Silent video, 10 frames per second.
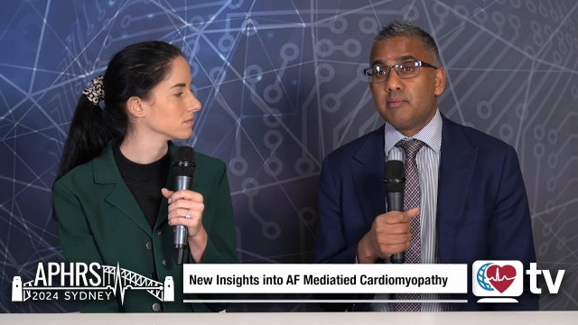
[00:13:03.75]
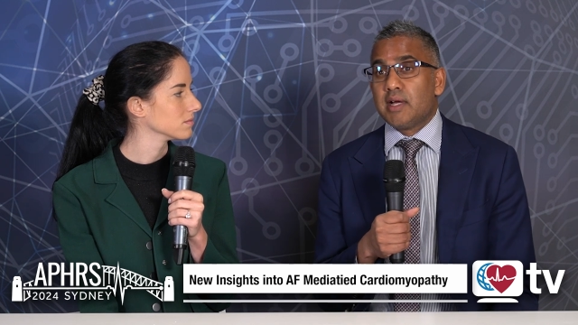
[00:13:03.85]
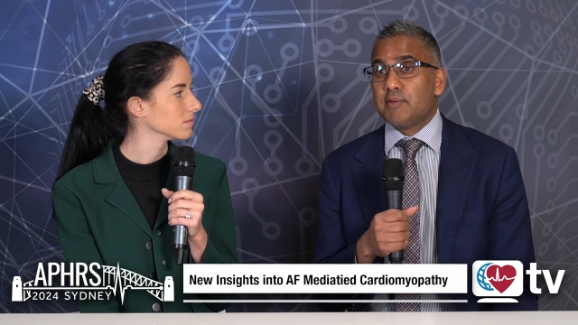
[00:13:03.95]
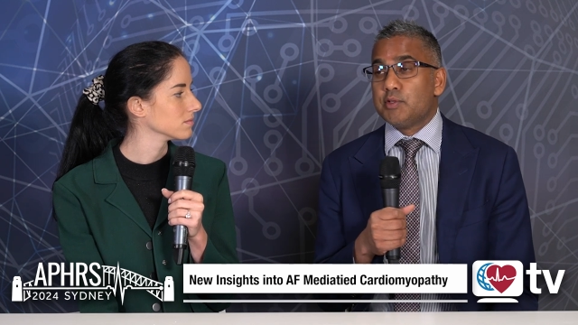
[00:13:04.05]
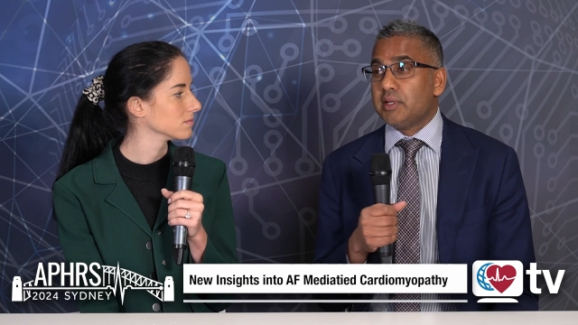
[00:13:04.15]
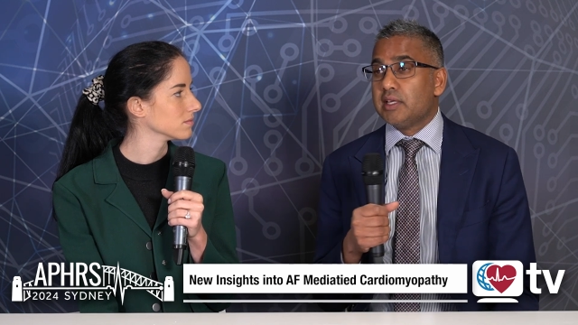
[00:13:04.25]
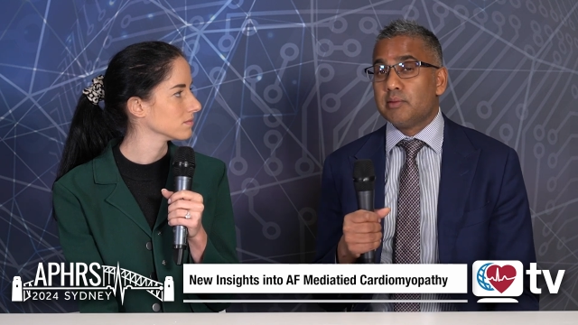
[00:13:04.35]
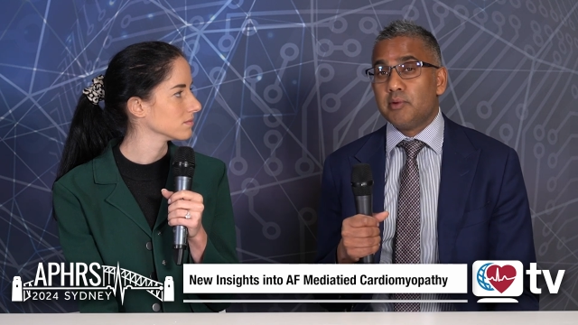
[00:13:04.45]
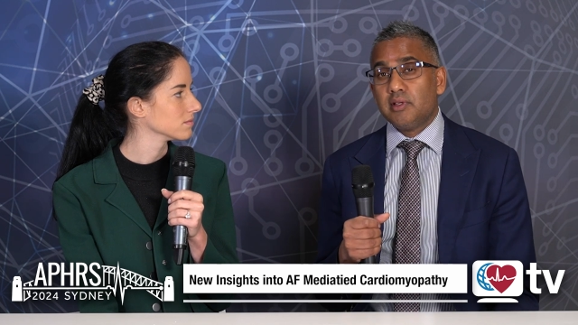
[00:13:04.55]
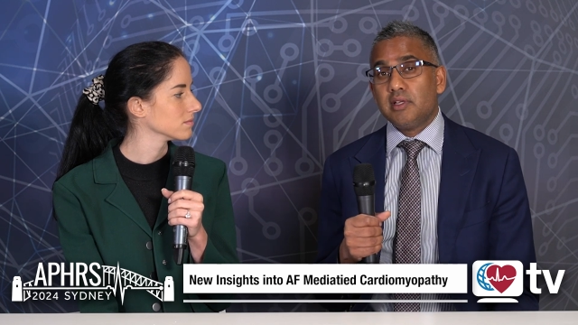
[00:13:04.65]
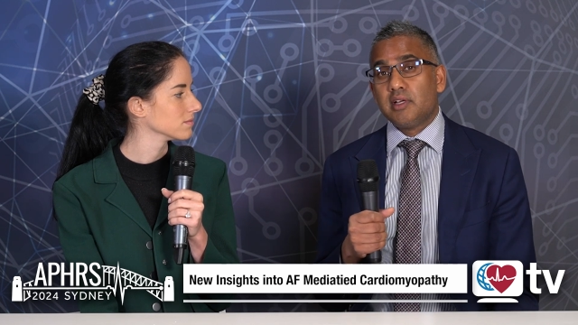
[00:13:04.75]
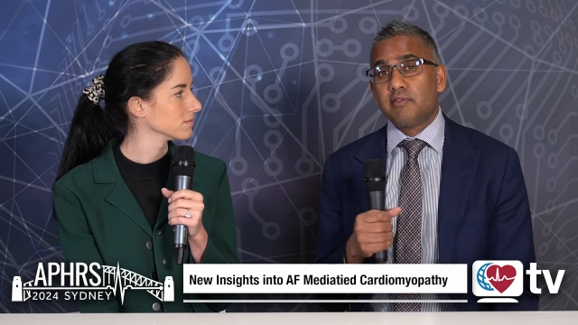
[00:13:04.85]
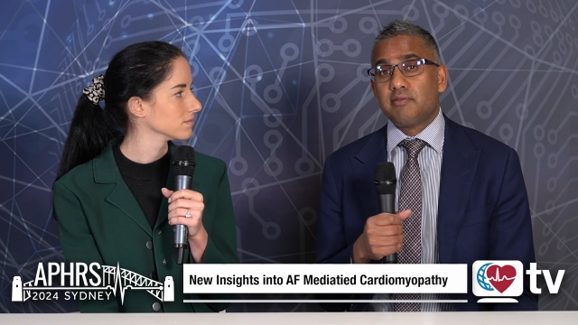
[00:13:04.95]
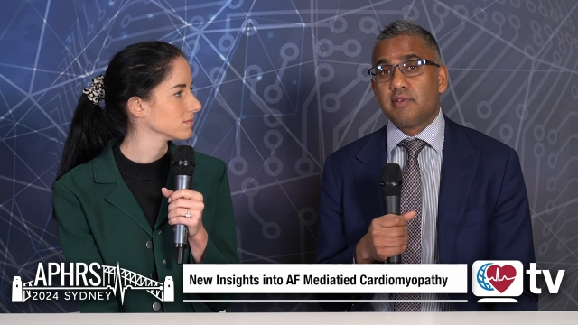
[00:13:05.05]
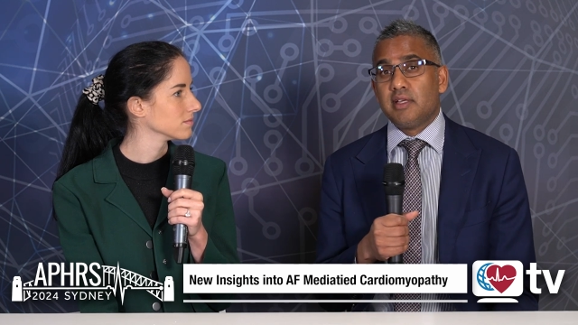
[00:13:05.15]
Speaker 1: perhaps we can get them early
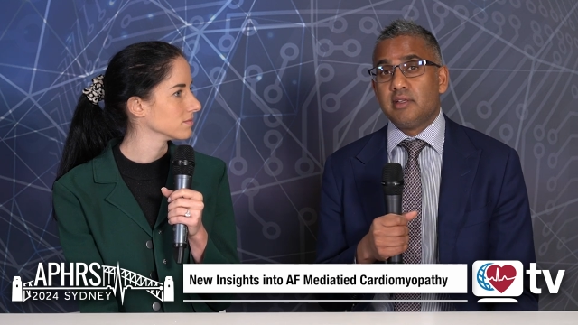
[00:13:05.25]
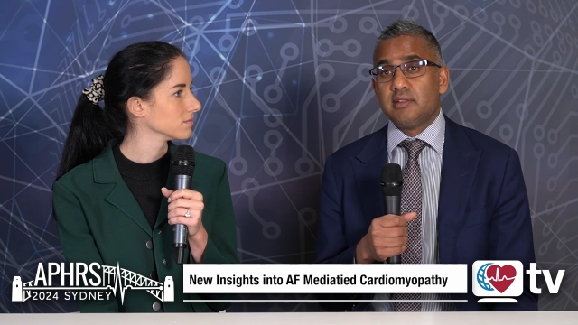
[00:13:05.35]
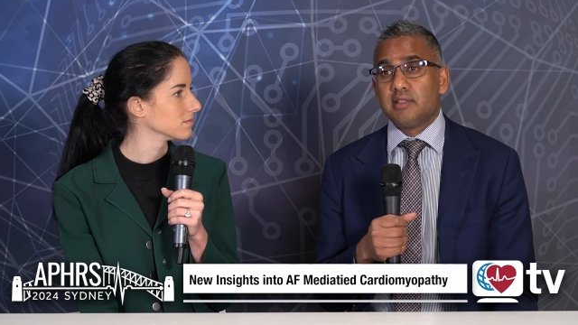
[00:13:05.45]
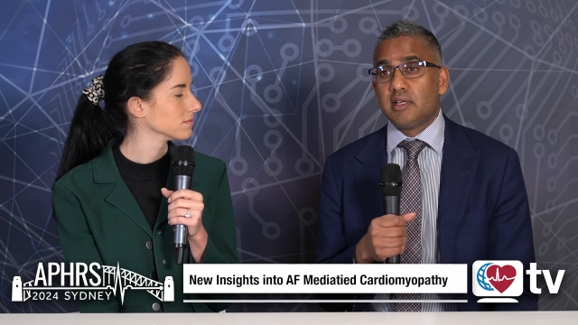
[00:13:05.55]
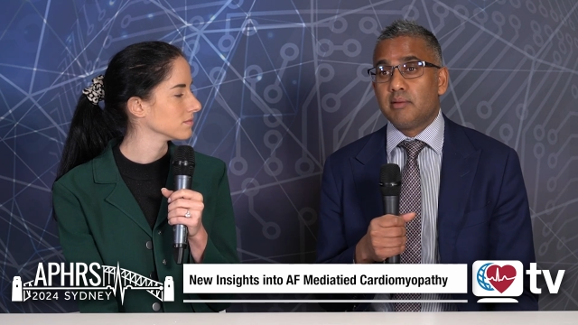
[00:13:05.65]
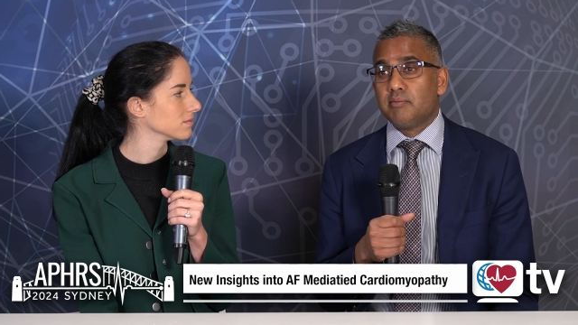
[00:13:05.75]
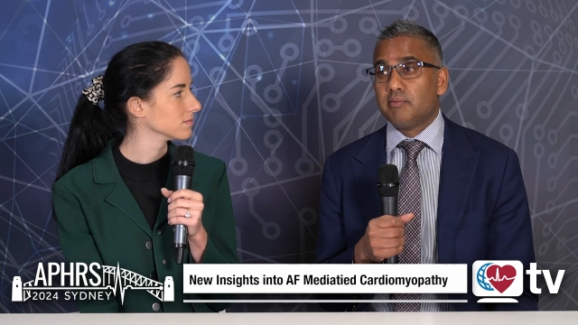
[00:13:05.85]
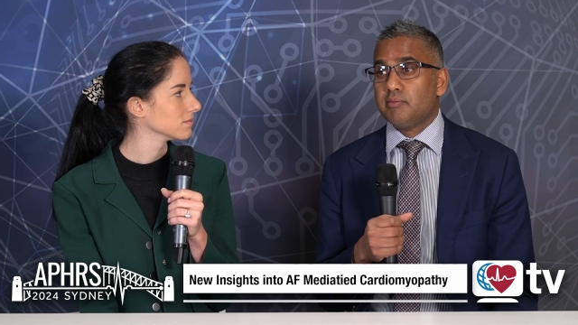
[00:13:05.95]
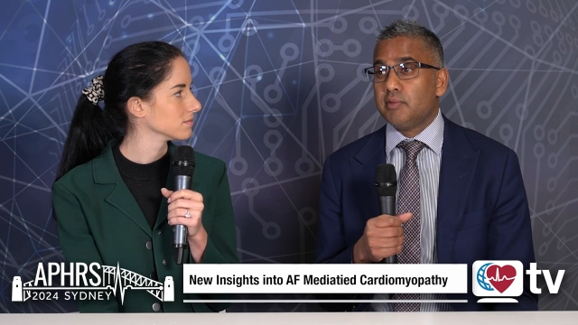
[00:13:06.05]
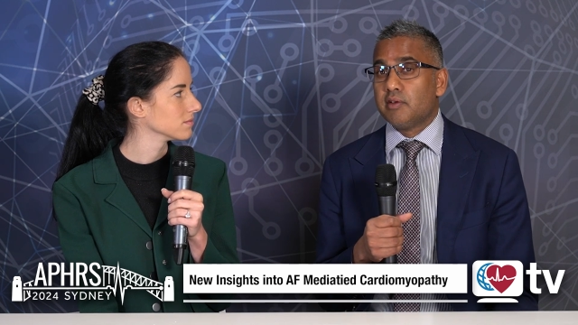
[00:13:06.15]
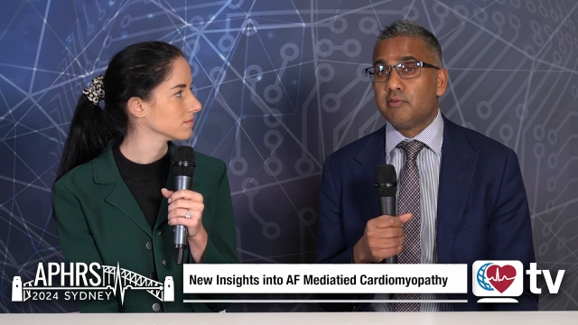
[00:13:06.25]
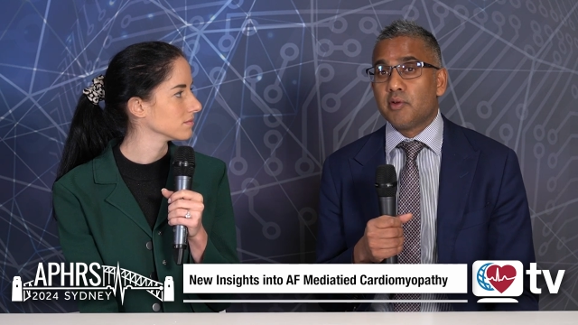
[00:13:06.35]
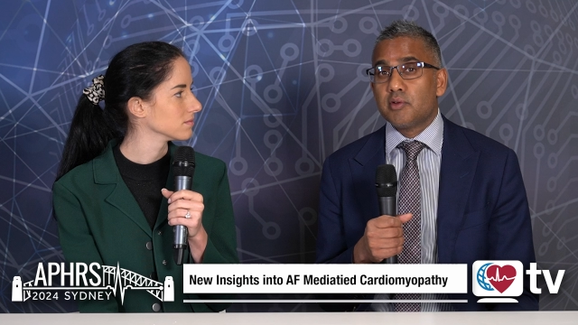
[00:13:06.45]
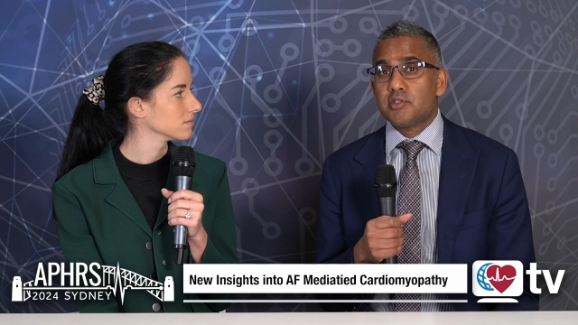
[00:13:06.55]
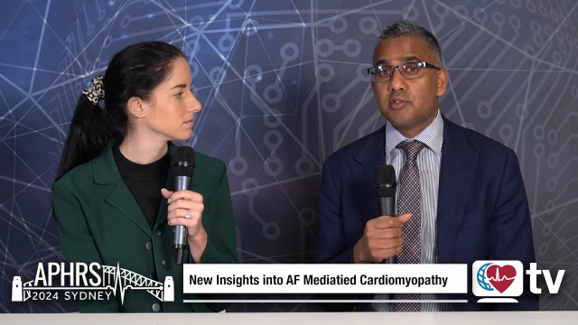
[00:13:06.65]
enough and um, you know
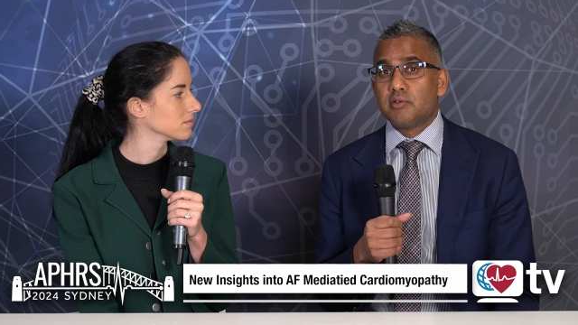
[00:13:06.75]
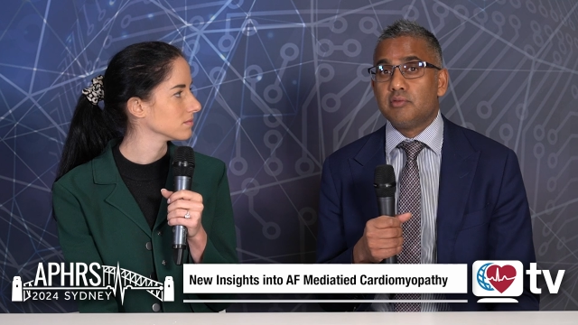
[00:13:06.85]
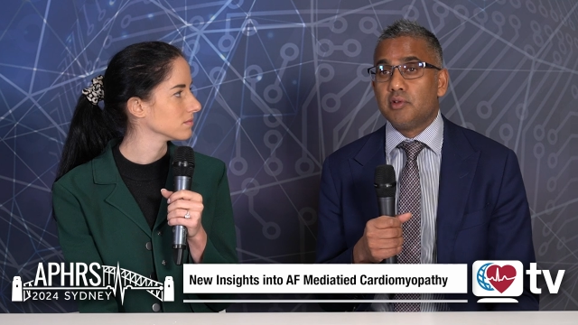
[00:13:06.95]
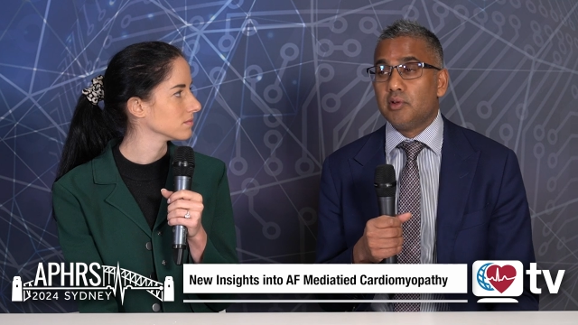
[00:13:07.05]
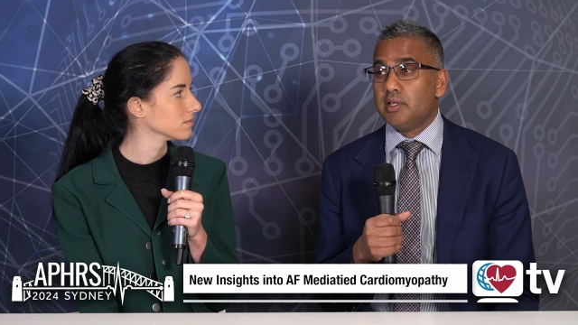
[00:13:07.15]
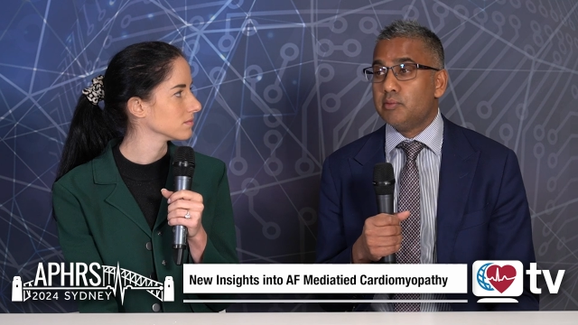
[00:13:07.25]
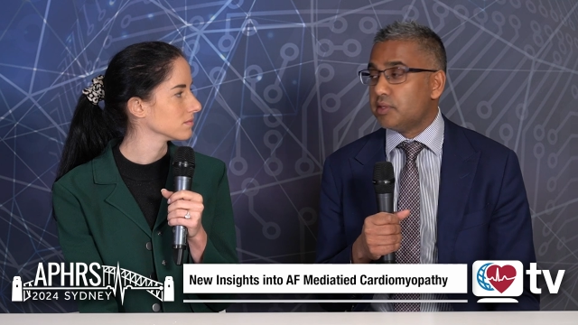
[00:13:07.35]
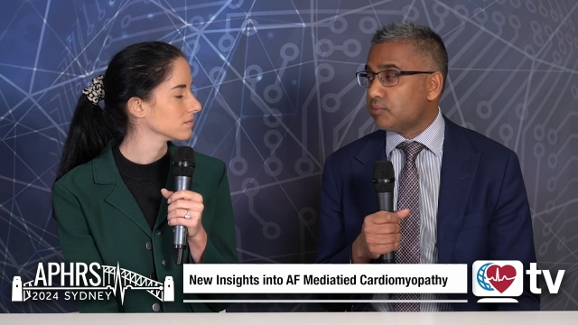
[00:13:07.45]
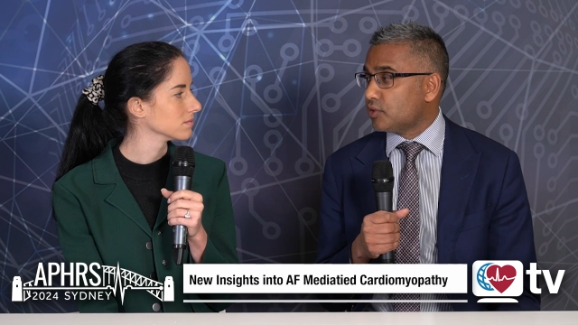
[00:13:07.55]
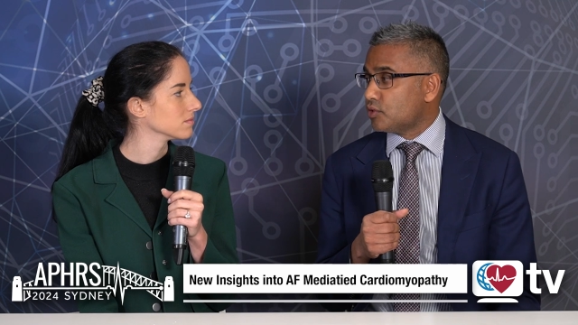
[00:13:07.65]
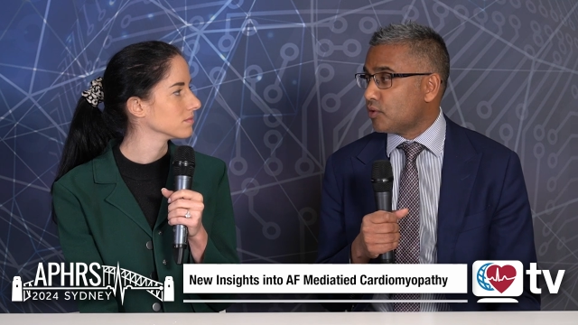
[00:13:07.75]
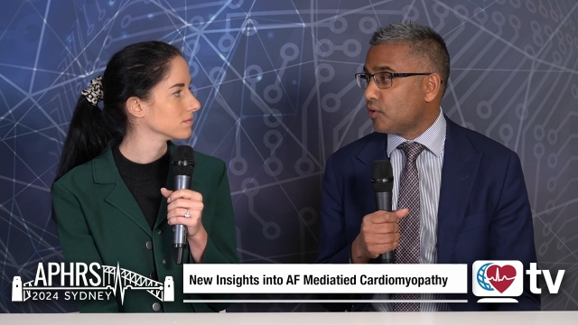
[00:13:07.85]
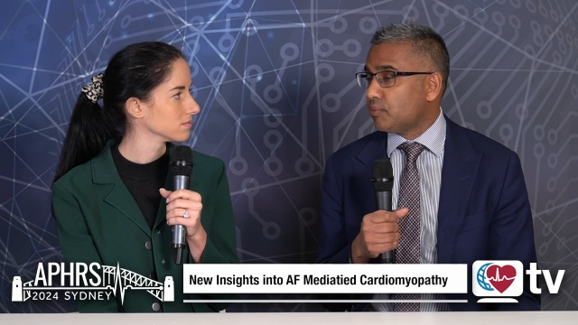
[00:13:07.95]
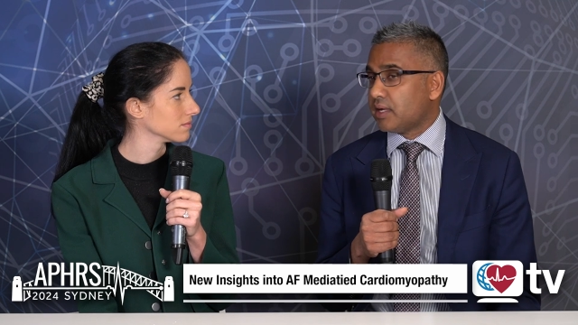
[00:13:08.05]
focus on early rhythm control.